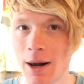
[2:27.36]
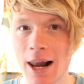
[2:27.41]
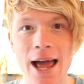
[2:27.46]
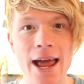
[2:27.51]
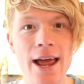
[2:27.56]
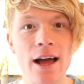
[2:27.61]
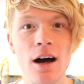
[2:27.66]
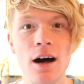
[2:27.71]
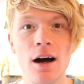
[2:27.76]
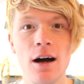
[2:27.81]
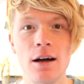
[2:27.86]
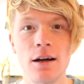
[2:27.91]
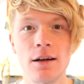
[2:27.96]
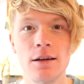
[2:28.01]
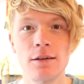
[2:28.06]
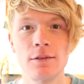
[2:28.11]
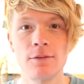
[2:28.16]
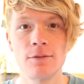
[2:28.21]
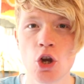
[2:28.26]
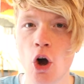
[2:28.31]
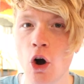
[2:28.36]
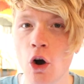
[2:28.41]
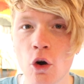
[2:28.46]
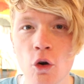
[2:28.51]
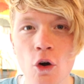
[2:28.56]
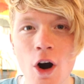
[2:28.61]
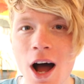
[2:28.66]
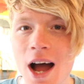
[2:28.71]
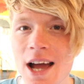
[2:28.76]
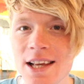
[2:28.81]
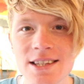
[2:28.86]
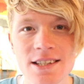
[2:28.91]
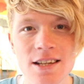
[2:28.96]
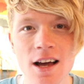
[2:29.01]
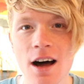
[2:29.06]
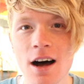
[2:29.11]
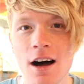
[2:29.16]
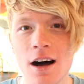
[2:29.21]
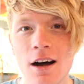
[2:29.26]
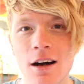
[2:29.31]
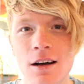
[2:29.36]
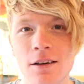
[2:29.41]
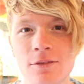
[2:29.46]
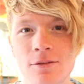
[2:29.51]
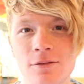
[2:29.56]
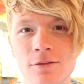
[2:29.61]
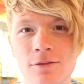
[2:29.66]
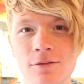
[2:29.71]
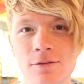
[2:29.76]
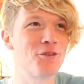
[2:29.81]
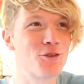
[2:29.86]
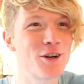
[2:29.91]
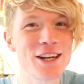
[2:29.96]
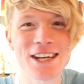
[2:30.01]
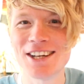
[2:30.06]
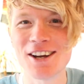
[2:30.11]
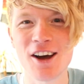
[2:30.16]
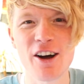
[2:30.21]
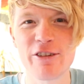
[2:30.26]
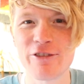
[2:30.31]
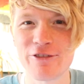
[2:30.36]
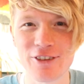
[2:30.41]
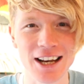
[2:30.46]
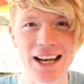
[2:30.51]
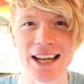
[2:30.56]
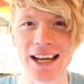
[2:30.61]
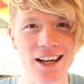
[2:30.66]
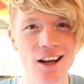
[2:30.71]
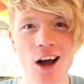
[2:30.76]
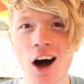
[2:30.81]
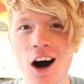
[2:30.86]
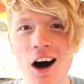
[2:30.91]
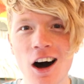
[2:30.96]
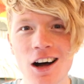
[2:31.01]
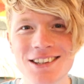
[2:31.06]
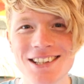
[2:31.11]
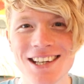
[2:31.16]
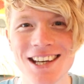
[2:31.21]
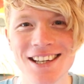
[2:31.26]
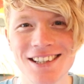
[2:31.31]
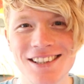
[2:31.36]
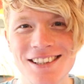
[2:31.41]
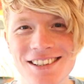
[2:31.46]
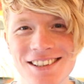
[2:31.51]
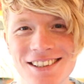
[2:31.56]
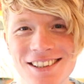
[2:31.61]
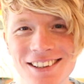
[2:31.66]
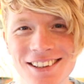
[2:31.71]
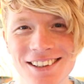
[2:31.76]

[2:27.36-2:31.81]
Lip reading: player, a songwriter, an arena-filling artist,